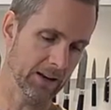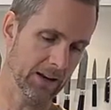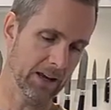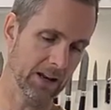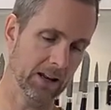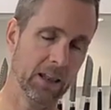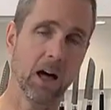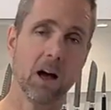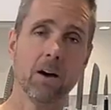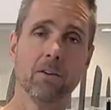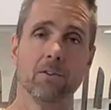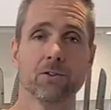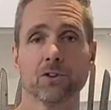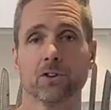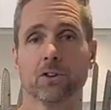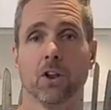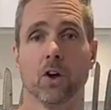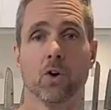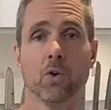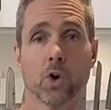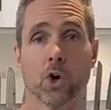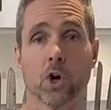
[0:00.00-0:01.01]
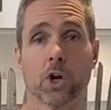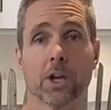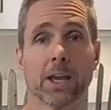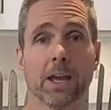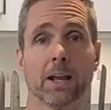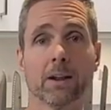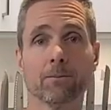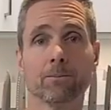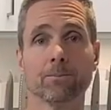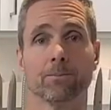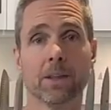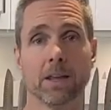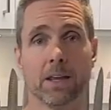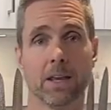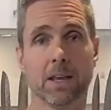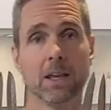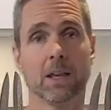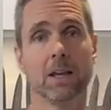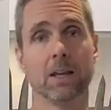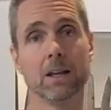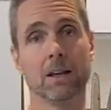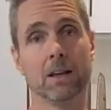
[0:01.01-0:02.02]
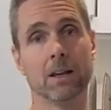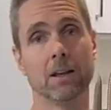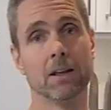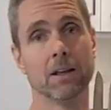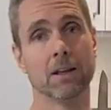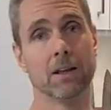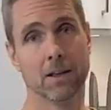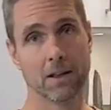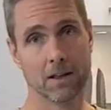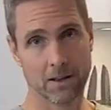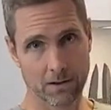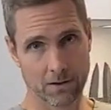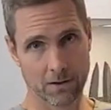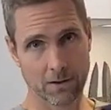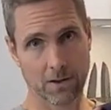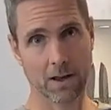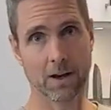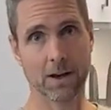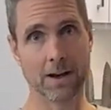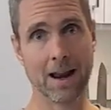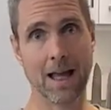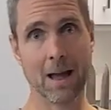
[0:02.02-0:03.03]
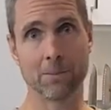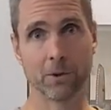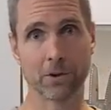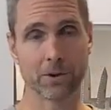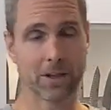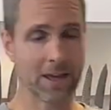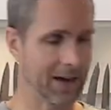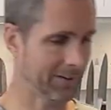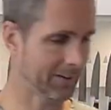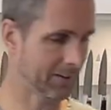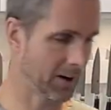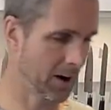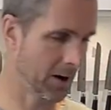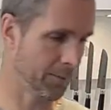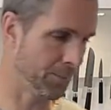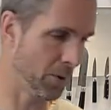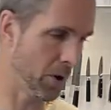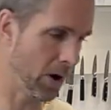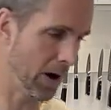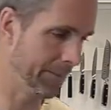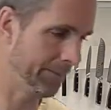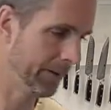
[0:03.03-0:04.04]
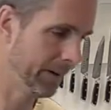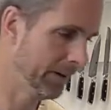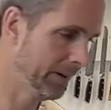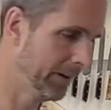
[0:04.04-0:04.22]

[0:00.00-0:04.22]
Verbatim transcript: and love slow cooking in an enamel cast iron pot.